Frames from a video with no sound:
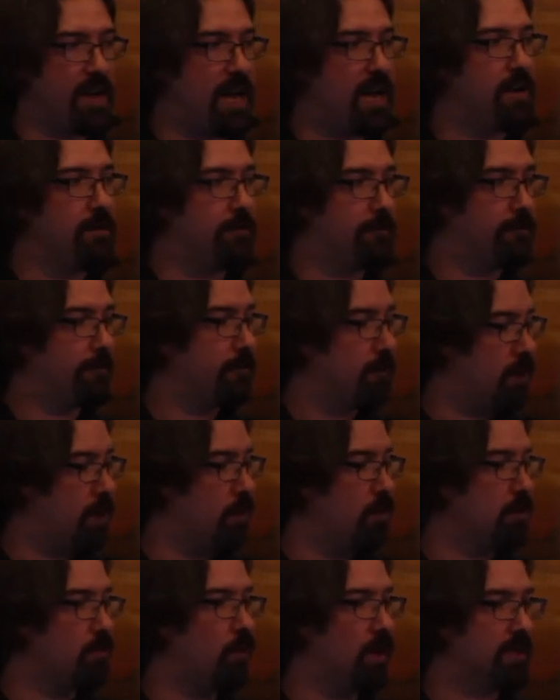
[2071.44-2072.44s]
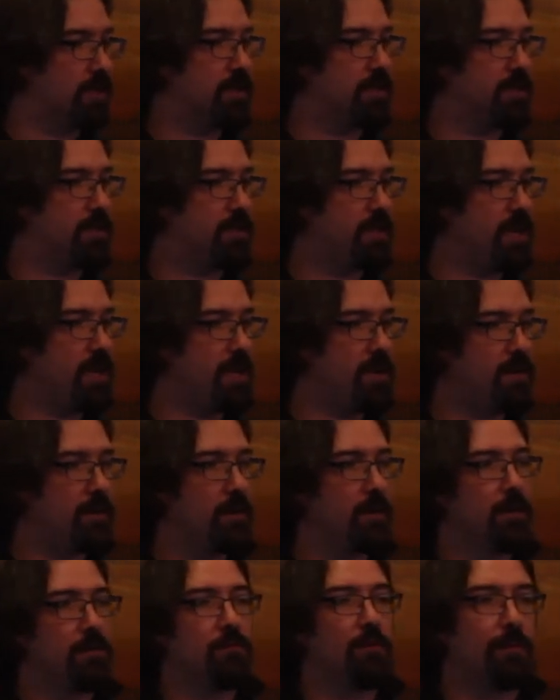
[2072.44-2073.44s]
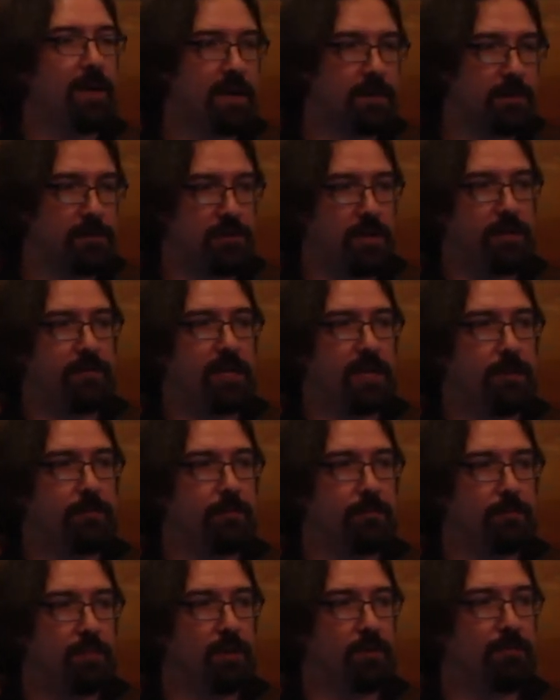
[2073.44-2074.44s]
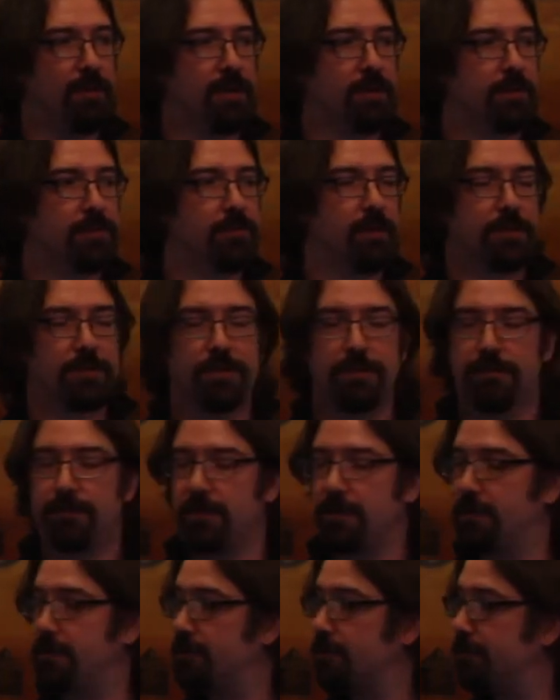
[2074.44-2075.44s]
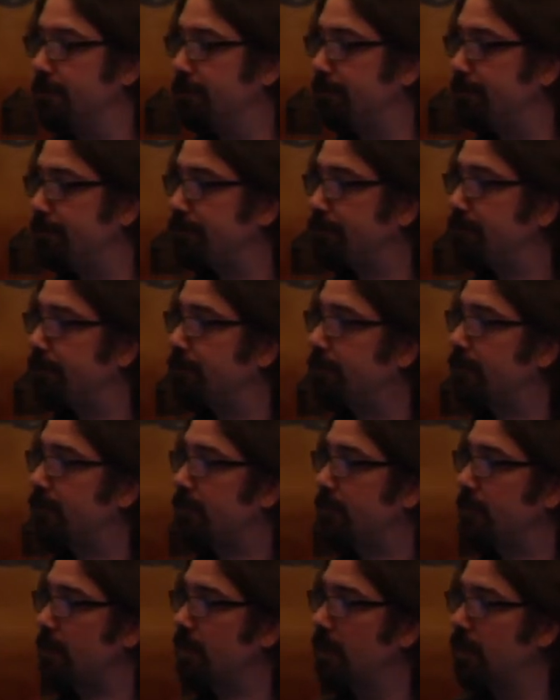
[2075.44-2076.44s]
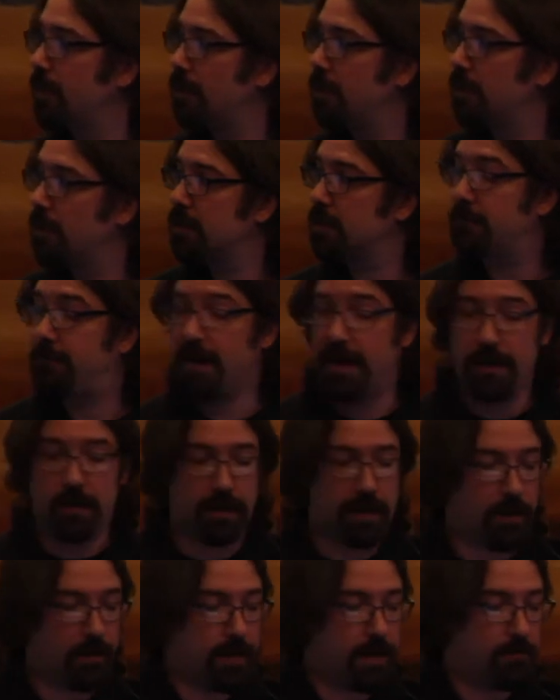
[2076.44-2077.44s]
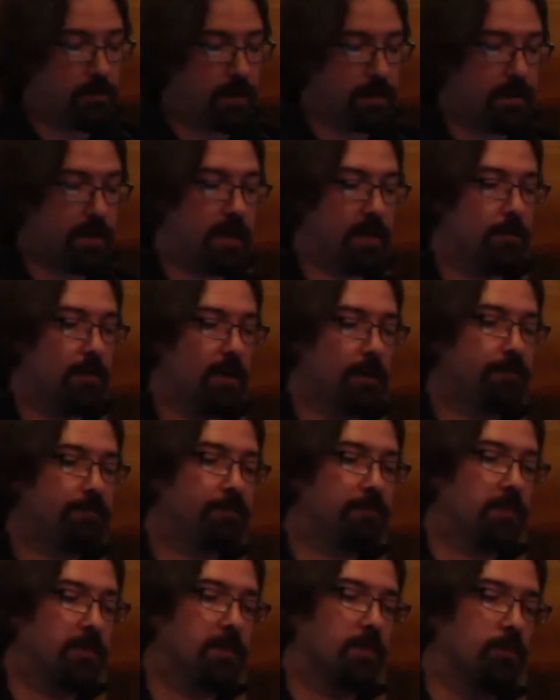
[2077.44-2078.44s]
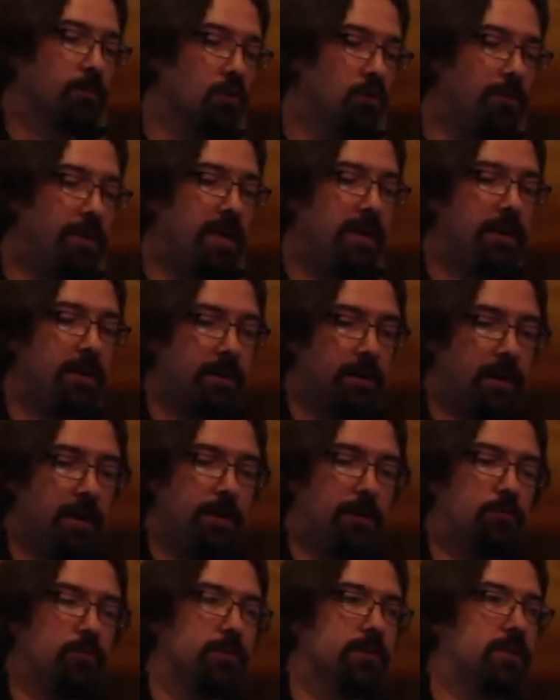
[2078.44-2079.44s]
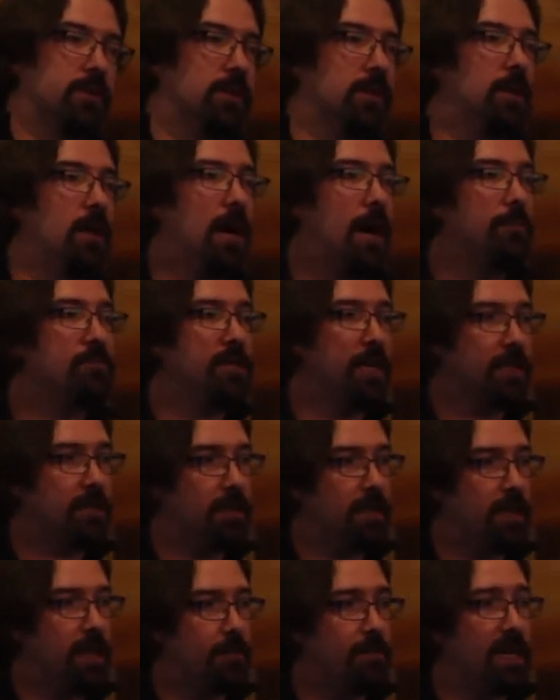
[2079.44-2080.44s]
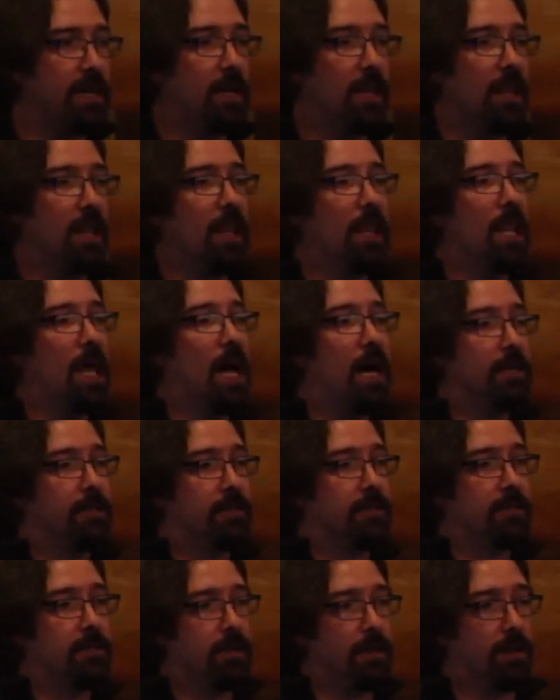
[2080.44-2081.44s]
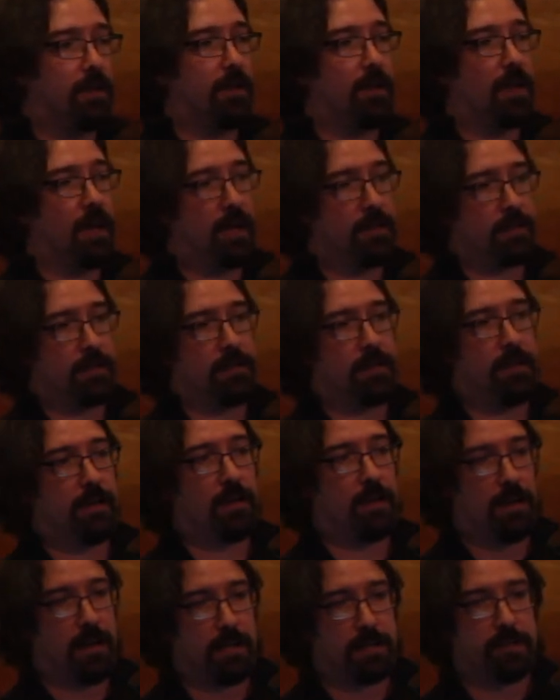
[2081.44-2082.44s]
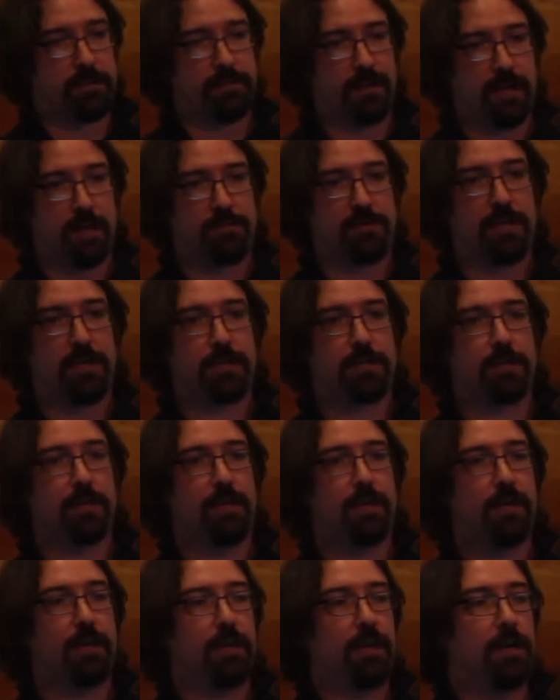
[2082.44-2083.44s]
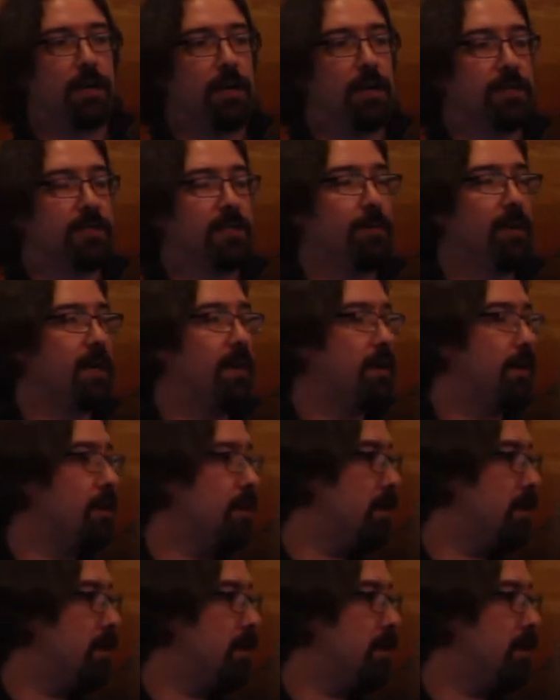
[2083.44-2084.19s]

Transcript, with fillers: native code wants to see will make the JVM build better structures for those. The final area I want to talk about, Ruby equals objects, and I mean lots and lots and lots of objects. Uh, somebody did